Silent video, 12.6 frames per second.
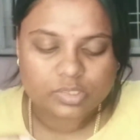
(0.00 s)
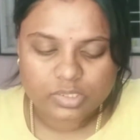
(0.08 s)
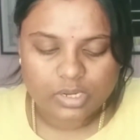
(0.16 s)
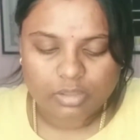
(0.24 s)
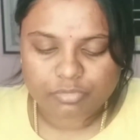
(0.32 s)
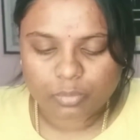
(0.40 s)
This
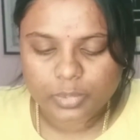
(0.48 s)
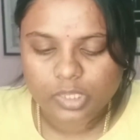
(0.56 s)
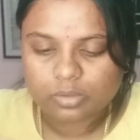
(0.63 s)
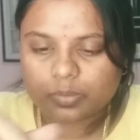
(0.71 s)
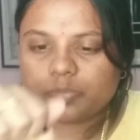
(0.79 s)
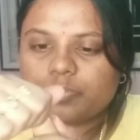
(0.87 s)
is enough for
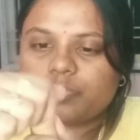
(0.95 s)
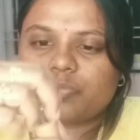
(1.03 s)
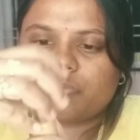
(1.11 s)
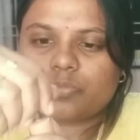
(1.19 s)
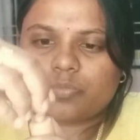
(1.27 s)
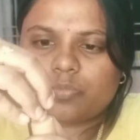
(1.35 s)
me.
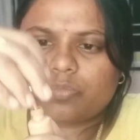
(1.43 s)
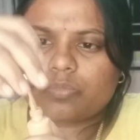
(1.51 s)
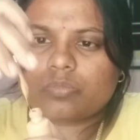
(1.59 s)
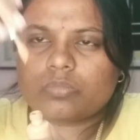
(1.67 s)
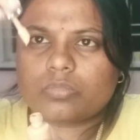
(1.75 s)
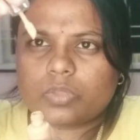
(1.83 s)

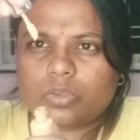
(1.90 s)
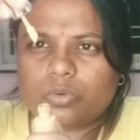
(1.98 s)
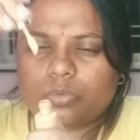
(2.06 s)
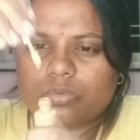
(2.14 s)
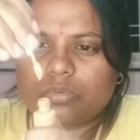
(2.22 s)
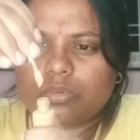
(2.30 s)

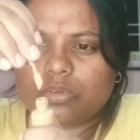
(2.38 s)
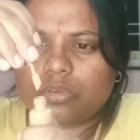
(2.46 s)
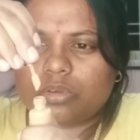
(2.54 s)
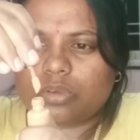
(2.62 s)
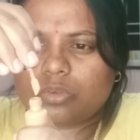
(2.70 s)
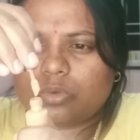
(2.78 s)

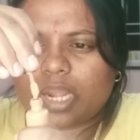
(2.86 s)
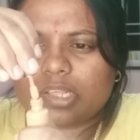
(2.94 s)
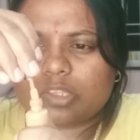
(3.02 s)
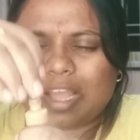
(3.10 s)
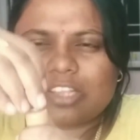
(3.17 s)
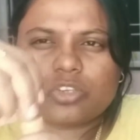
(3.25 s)
You
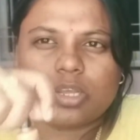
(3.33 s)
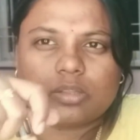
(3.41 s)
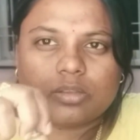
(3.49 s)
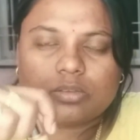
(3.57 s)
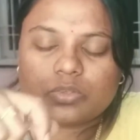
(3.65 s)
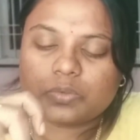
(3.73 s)
get a spatula
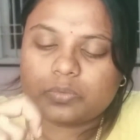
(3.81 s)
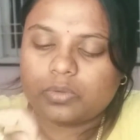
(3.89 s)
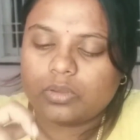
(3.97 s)
in this.